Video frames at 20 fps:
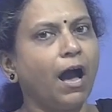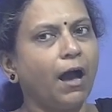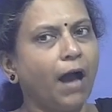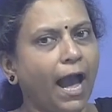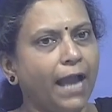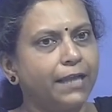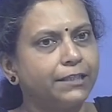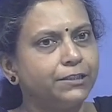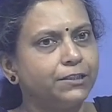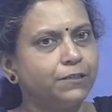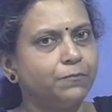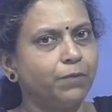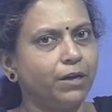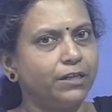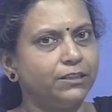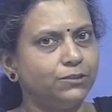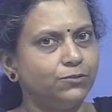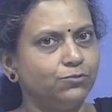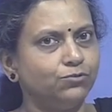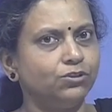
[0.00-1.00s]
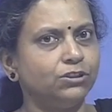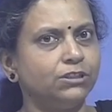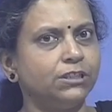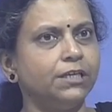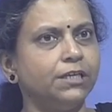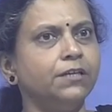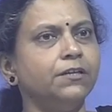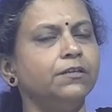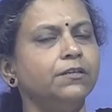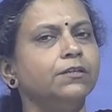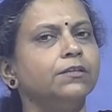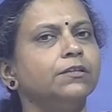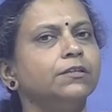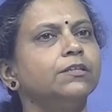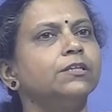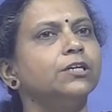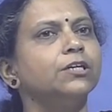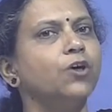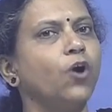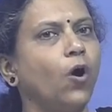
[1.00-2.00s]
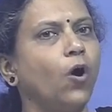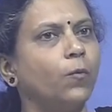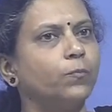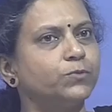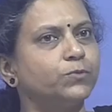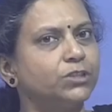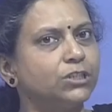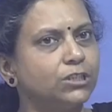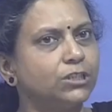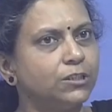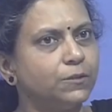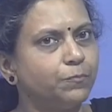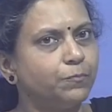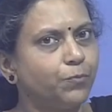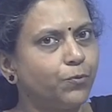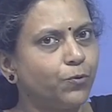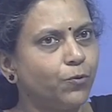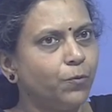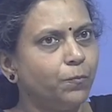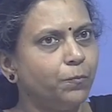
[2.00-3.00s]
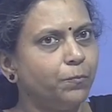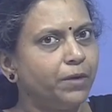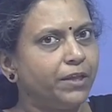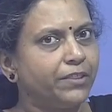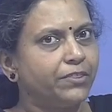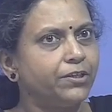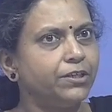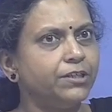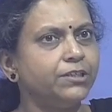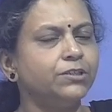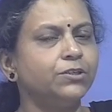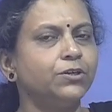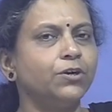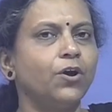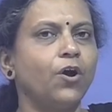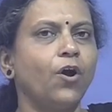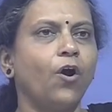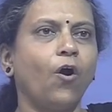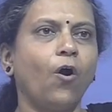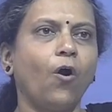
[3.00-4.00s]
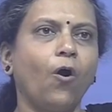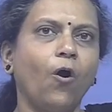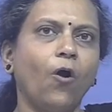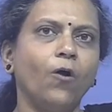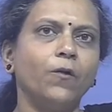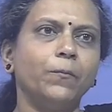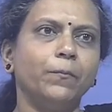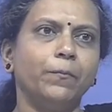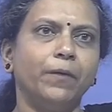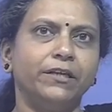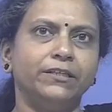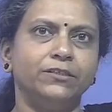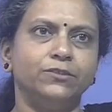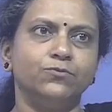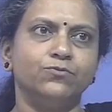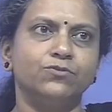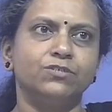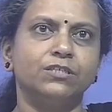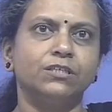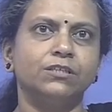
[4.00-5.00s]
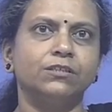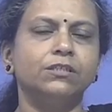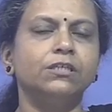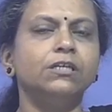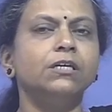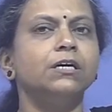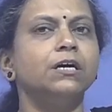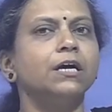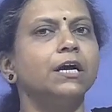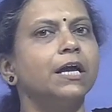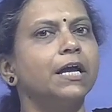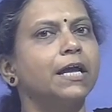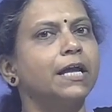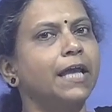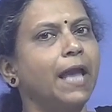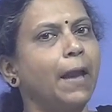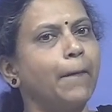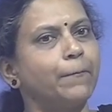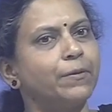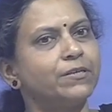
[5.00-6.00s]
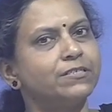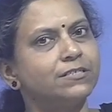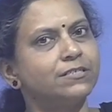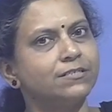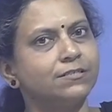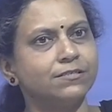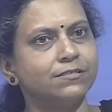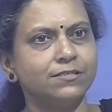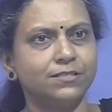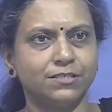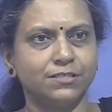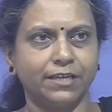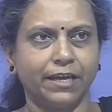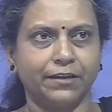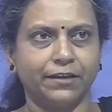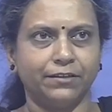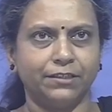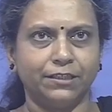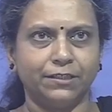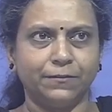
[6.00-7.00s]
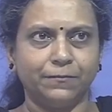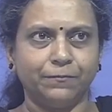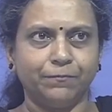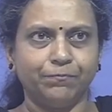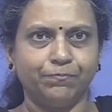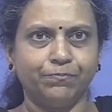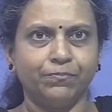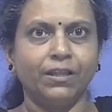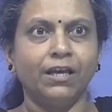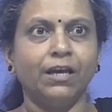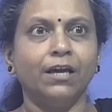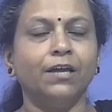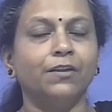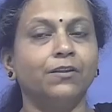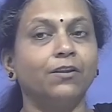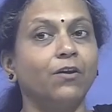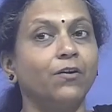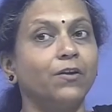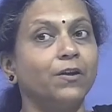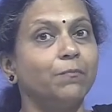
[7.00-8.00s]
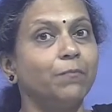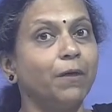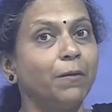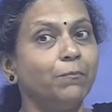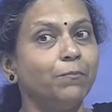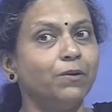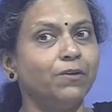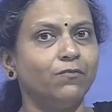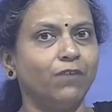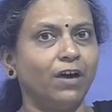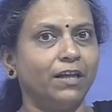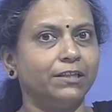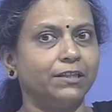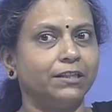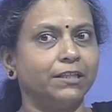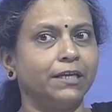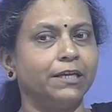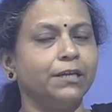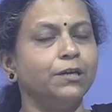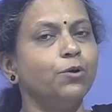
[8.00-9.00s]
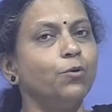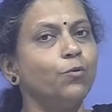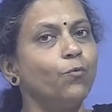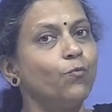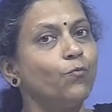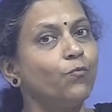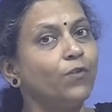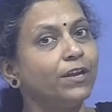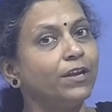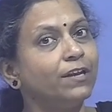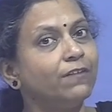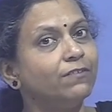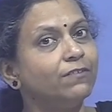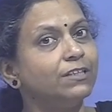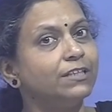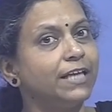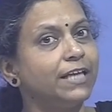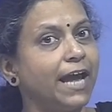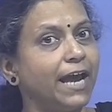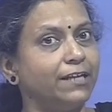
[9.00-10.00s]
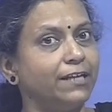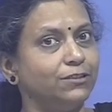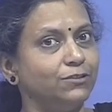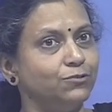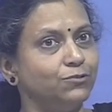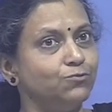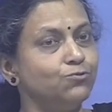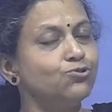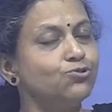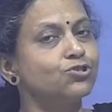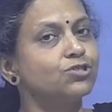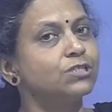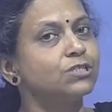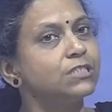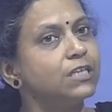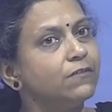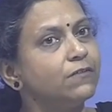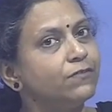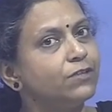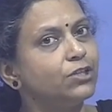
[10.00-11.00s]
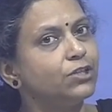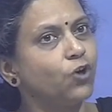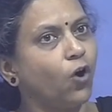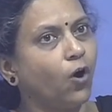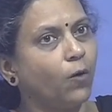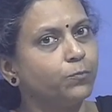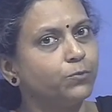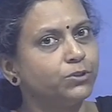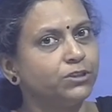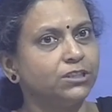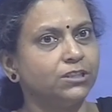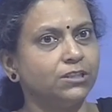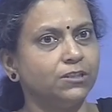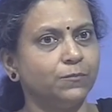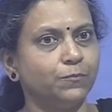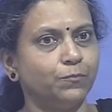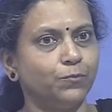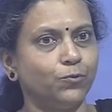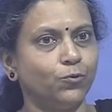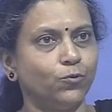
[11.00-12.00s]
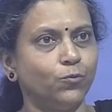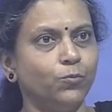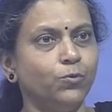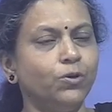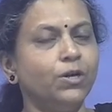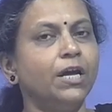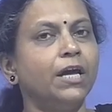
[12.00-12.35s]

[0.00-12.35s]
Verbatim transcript: either by using the optical probe method or by using the capacitance technique. Now, remember one thing whenever they had used even the optical probe,